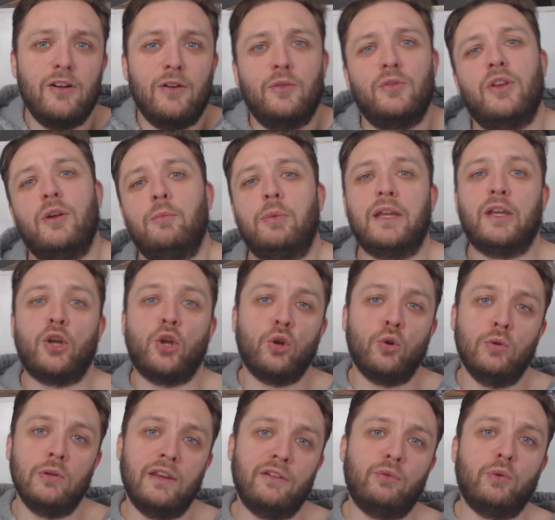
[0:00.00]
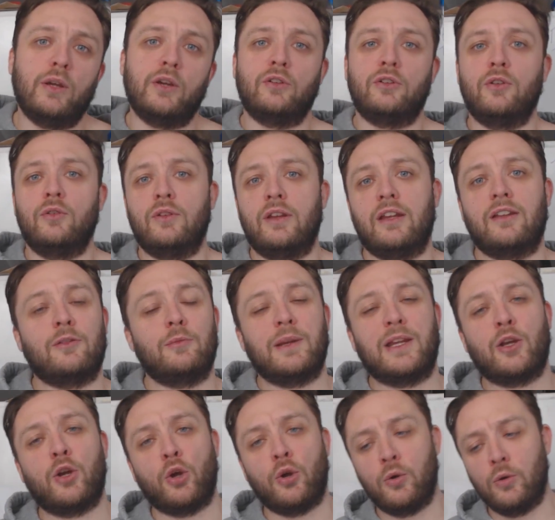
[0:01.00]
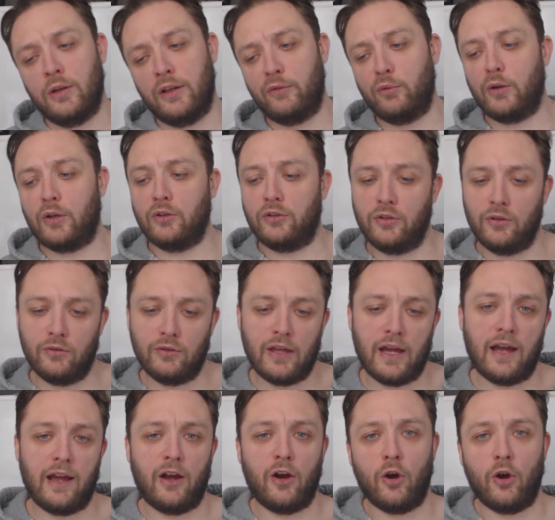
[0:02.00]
Oh, it'd be cool if we could do this. It'd be cool if we could do that.